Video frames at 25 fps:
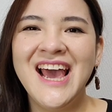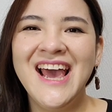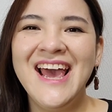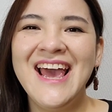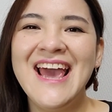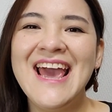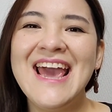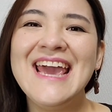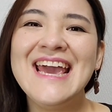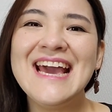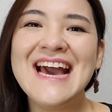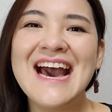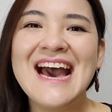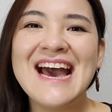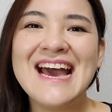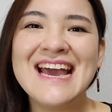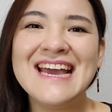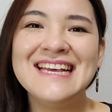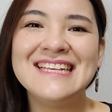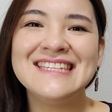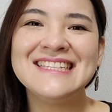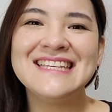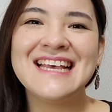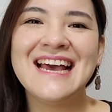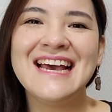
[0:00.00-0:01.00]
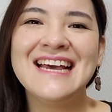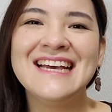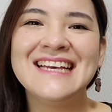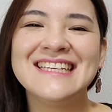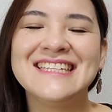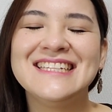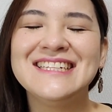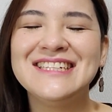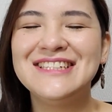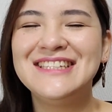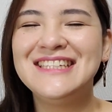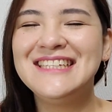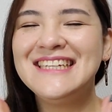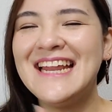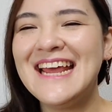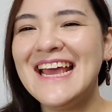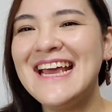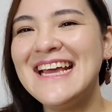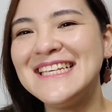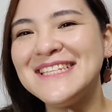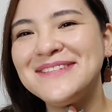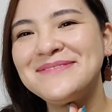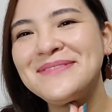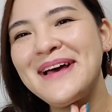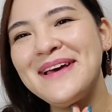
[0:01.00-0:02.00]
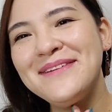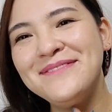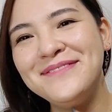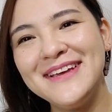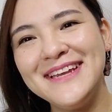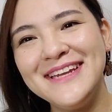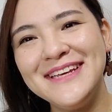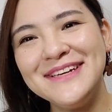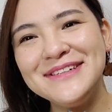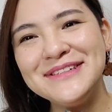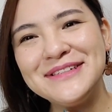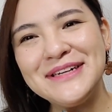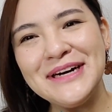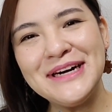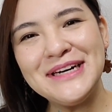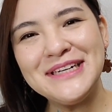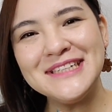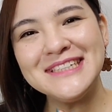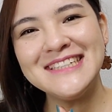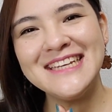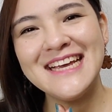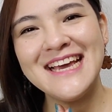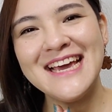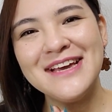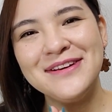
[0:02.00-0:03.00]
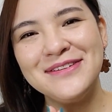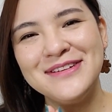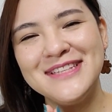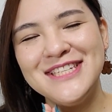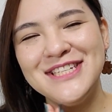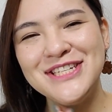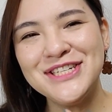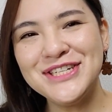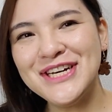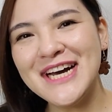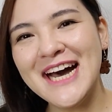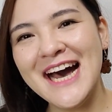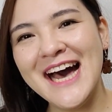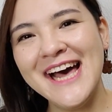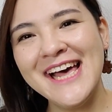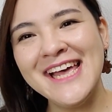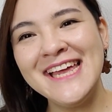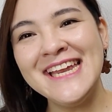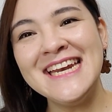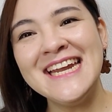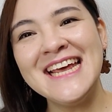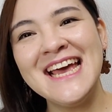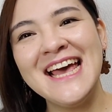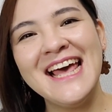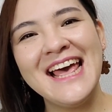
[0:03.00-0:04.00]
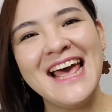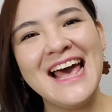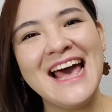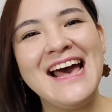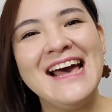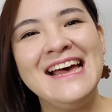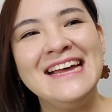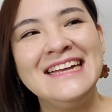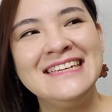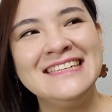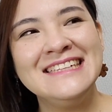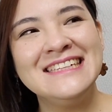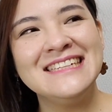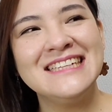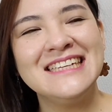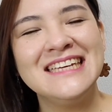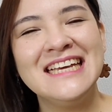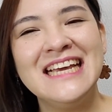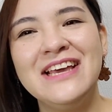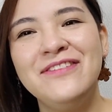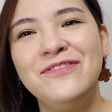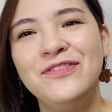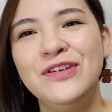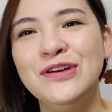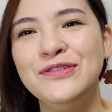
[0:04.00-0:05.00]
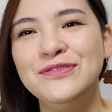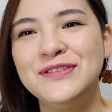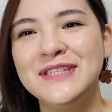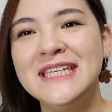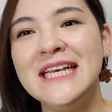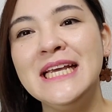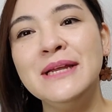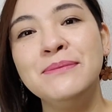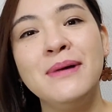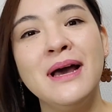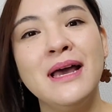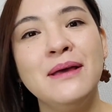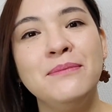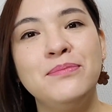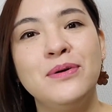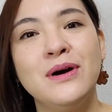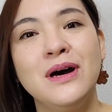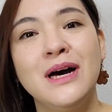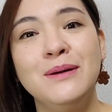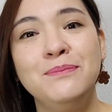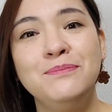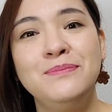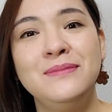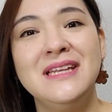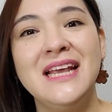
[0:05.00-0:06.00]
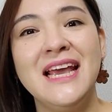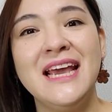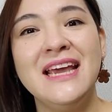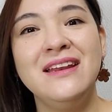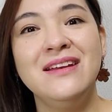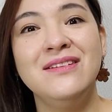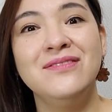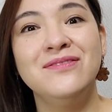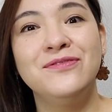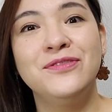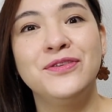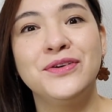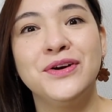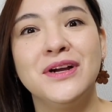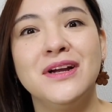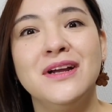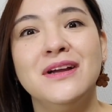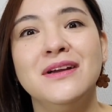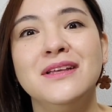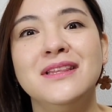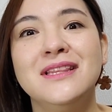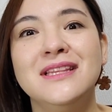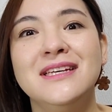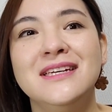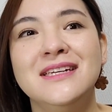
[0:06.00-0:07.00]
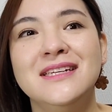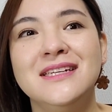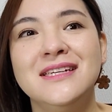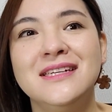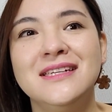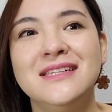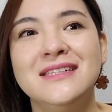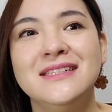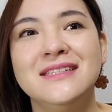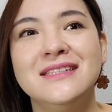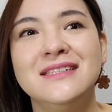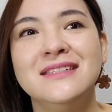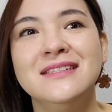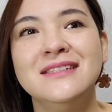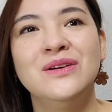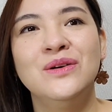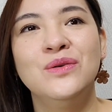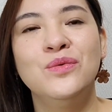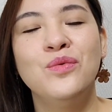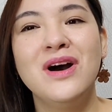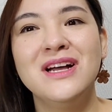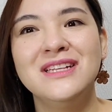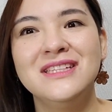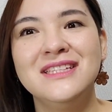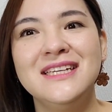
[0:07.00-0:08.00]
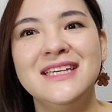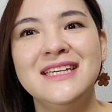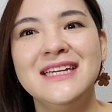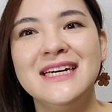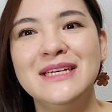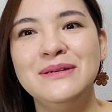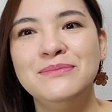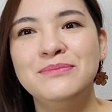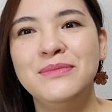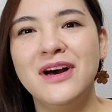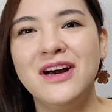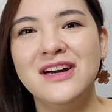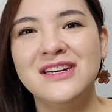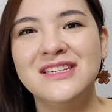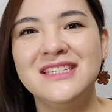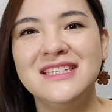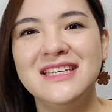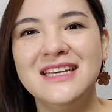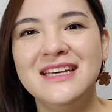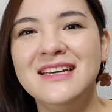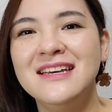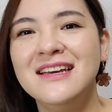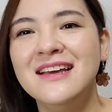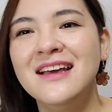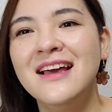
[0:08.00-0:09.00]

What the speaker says: Hey guys! So today's my video call day with Jooheon, and if you've seen my update for the Wanted unboxing,